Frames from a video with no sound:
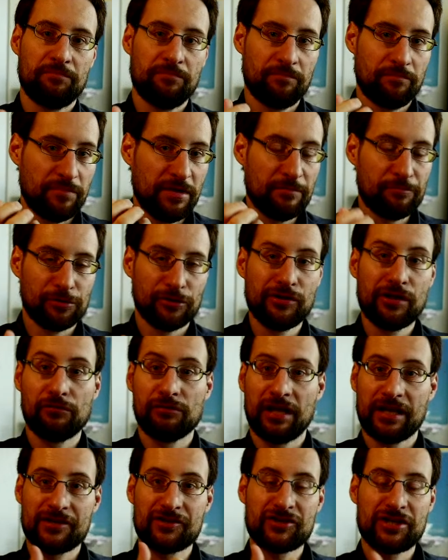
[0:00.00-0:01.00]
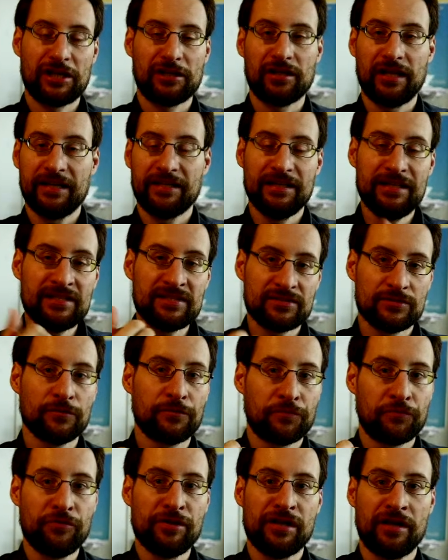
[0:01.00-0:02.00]
people know, like Shell, at least you
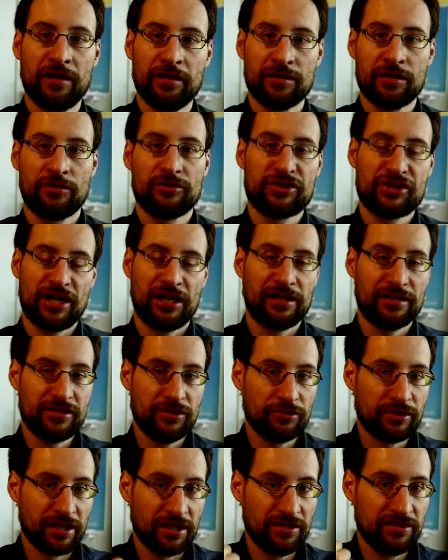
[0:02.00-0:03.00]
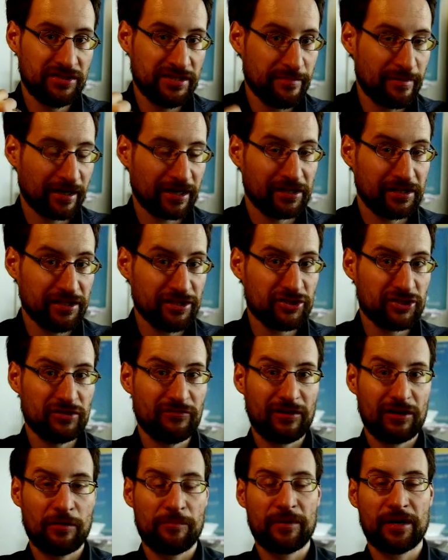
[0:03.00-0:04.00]
freaking know Shell and you can debug it. Each
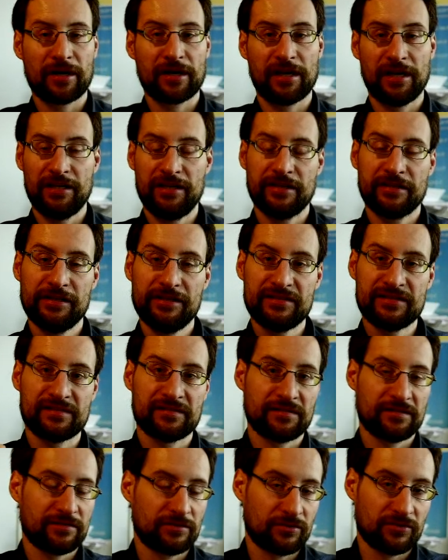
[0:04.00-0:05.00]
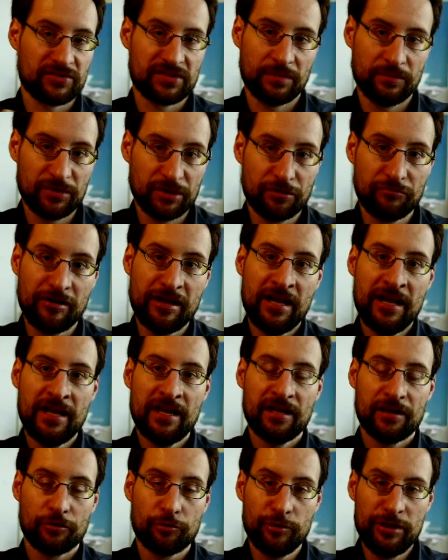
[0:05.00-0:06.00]
developer can, at least to some degree,
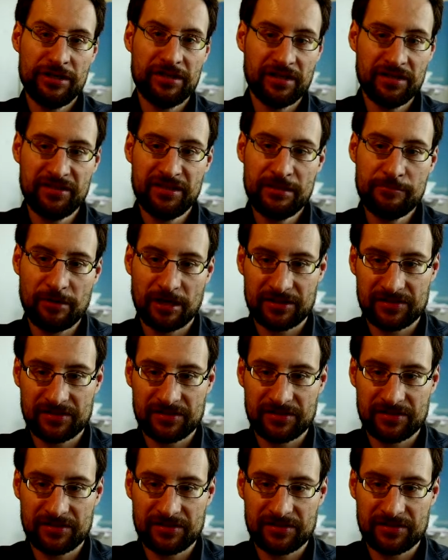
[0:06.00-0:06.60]
read and debug